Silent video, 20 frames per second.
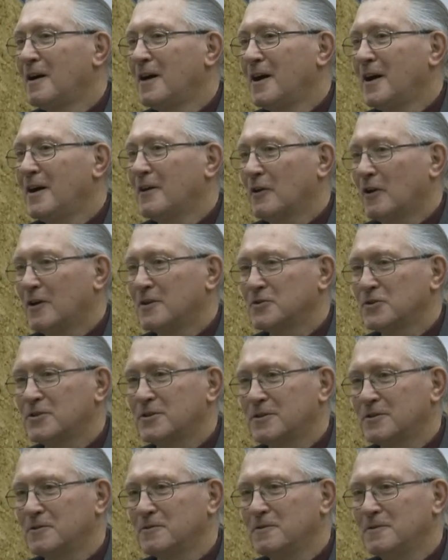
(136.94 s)
And
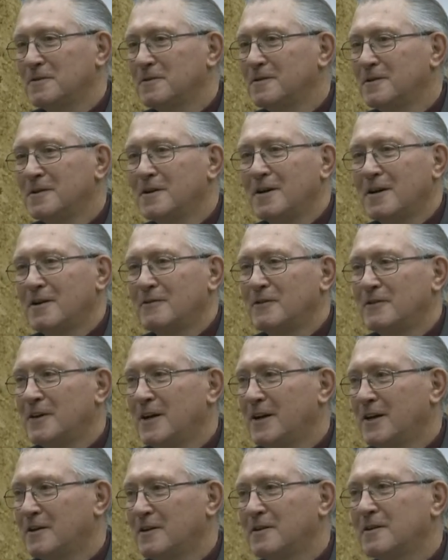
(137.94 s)
also, I've
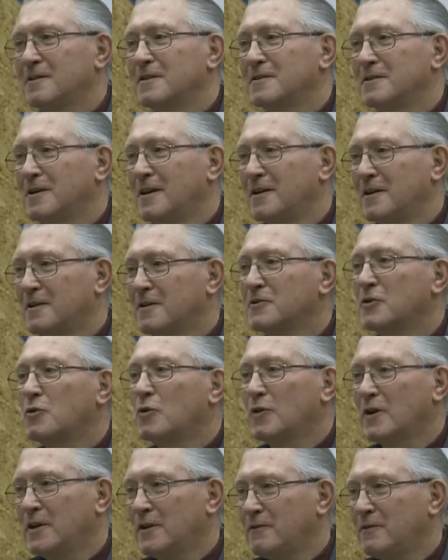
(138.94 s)
had
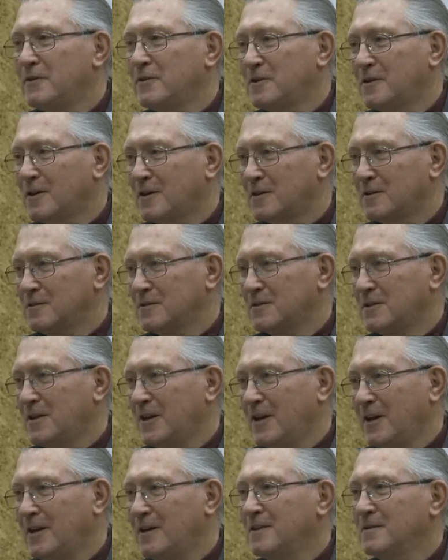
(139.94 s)
quite a few calls
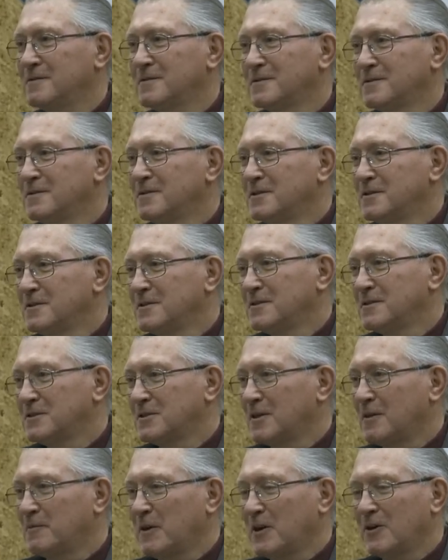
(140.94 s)
today,
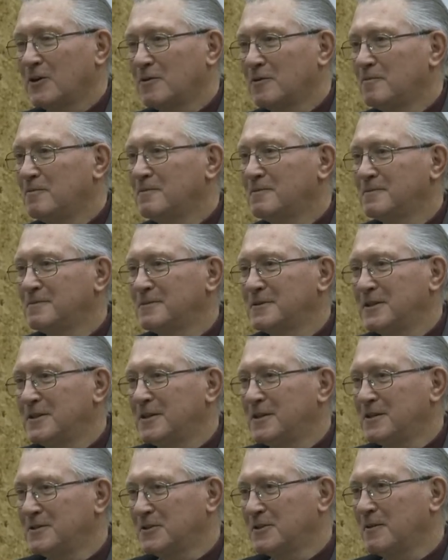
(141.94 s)
some at home
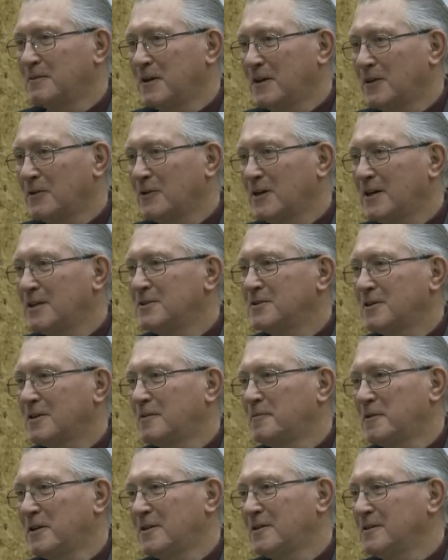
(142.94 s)
and some otherwise
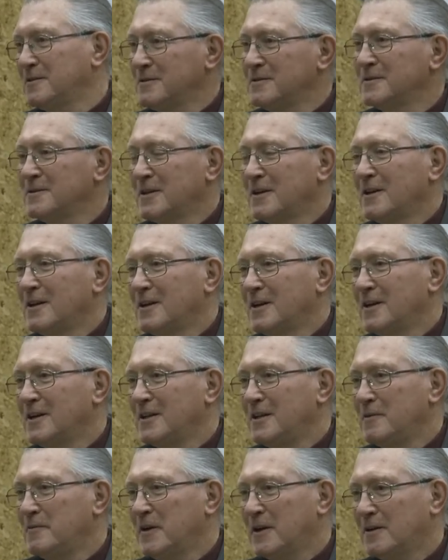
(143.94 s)
on my
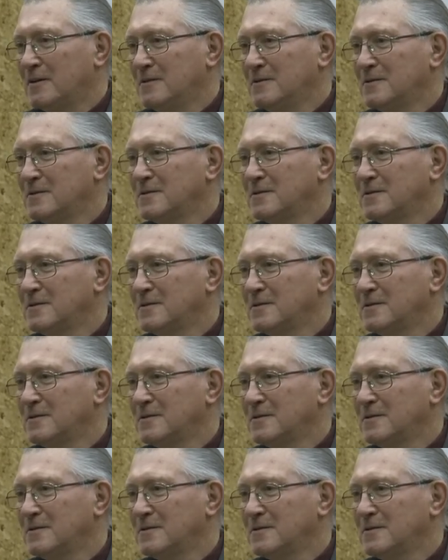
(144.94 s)
email,